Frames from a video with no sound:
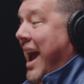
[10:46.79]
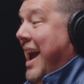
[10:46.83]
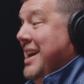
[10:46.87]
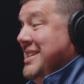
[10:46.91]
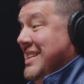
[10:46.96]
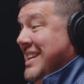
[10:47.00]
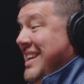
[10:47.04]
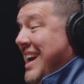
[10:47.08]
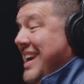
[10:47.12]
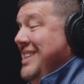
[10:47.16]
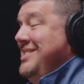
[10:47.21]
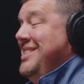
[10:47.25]
as
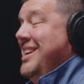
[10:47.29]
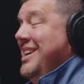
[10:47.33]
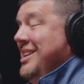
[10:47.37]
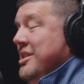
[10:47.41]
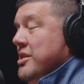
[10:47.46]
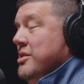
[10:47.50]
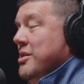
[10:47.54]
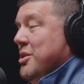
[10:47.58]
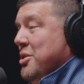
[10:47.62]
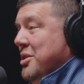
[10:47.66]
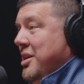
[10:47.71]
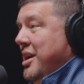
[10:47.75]
an
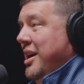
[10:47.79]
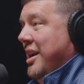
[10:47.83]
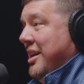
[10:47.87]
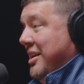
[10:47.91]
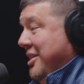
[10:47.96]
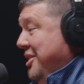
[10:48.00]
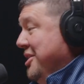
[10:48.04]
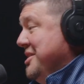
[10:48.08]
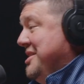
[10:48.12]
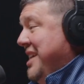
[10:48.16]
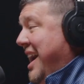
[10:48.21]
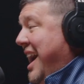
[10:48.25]
18-year-old kid
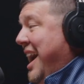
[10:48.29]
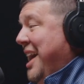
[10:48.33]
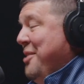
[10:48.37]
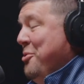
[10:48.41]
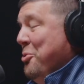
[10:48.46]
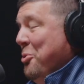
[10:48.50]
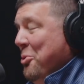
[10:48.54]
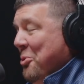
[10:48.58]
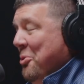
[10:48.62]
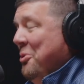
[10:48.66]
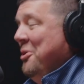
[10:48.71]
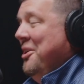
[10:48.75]
because I
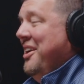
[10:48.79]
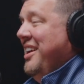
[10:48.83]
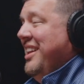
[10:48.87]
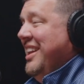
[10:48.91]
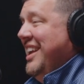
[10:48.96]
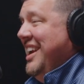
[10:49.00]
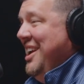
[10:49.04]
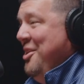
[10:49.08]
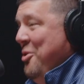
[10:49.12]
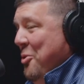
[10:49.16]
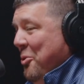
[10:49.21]
really,